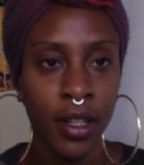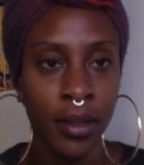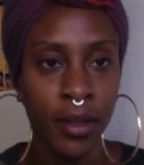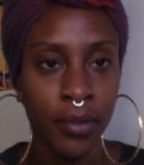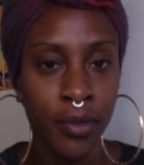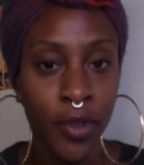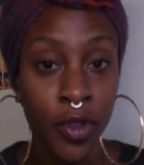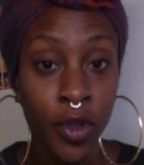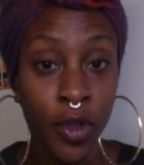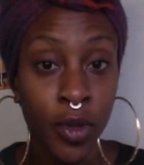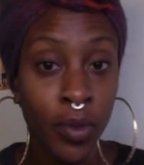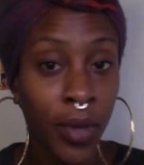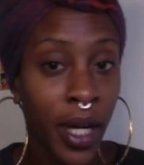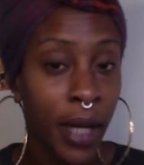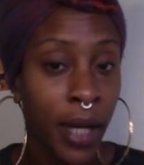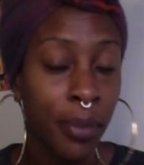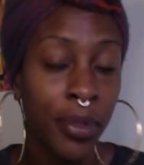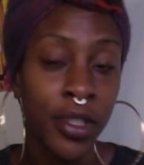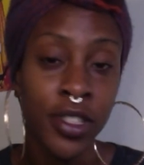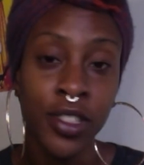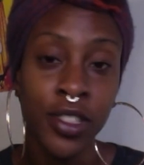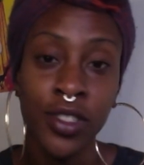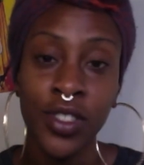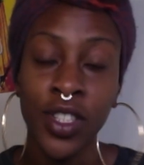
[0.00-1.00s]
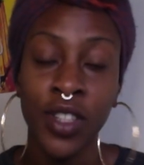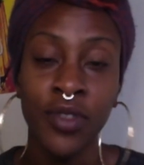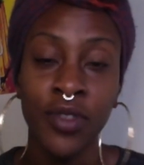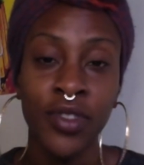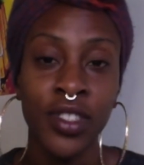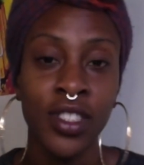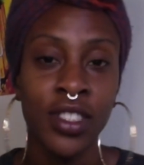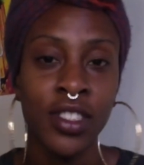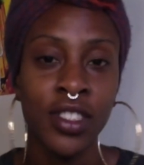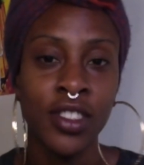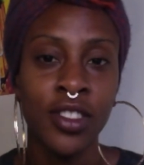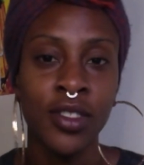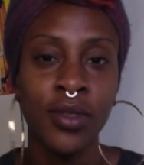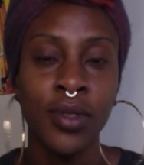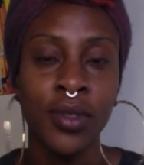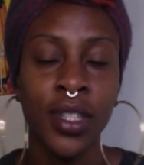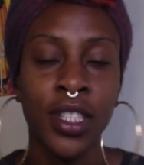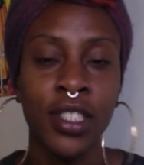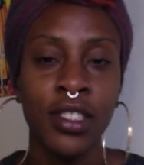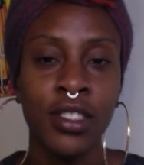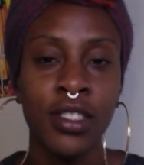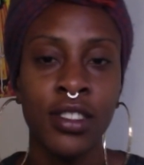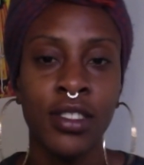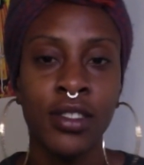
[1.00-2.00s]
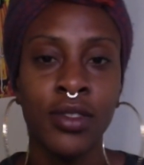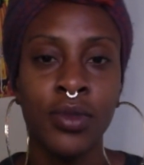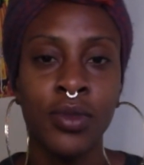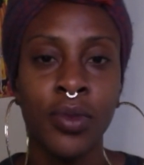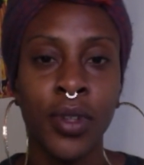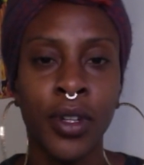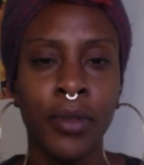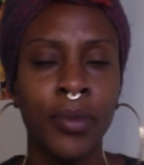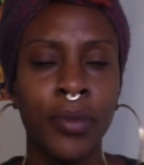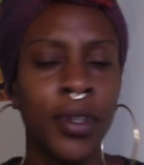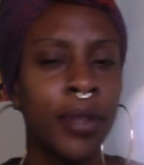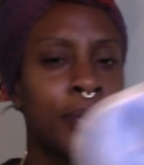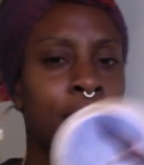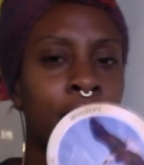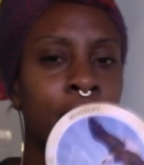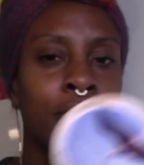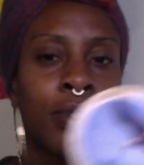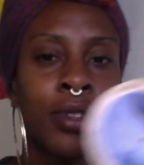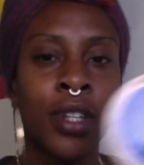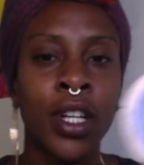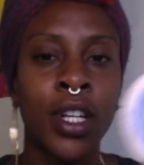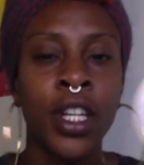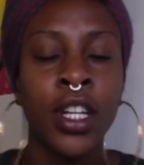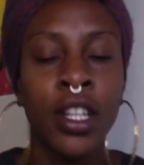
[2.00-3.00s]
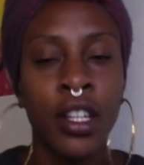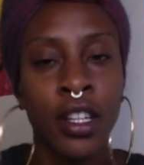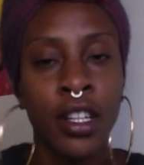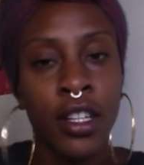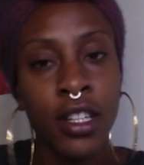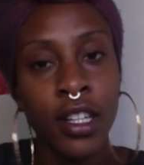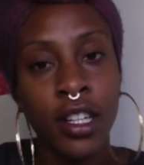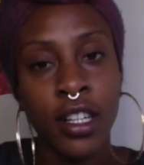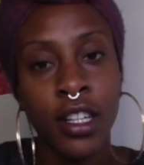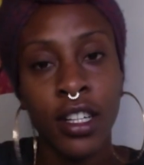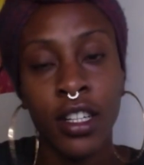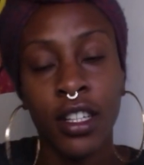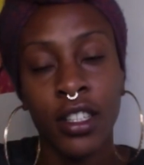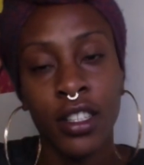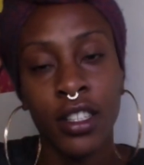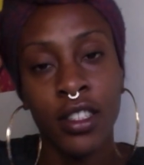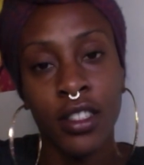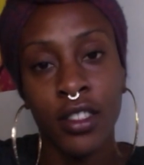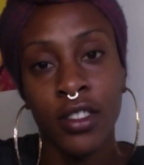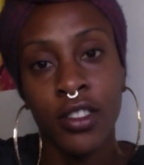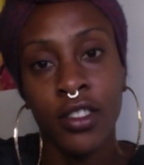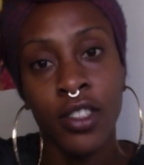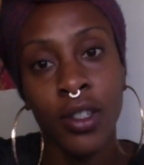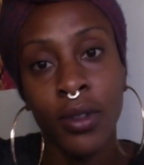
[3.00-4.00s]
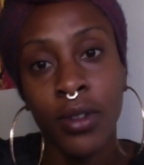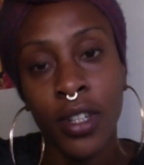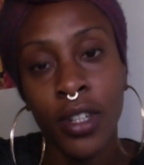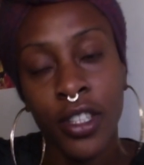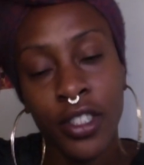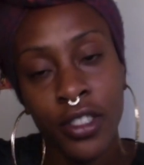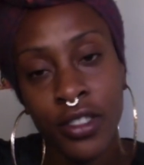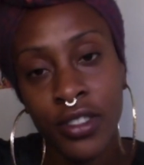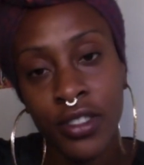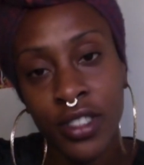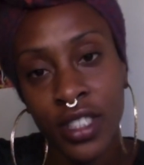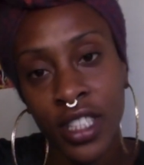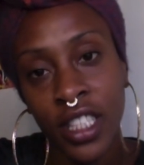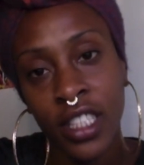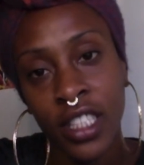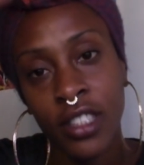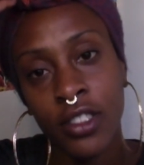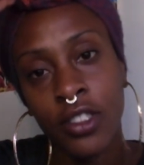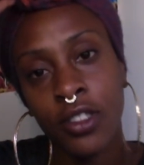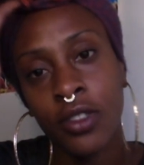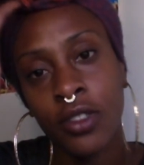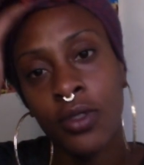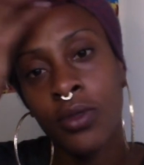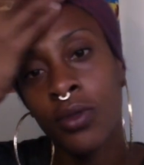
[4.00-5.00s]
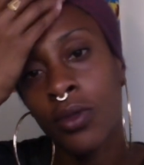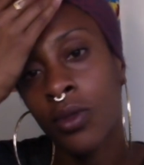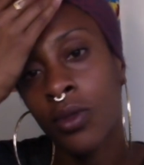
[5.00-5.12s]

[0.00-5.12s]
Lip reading: You might put yourself in situations where people don't understand you,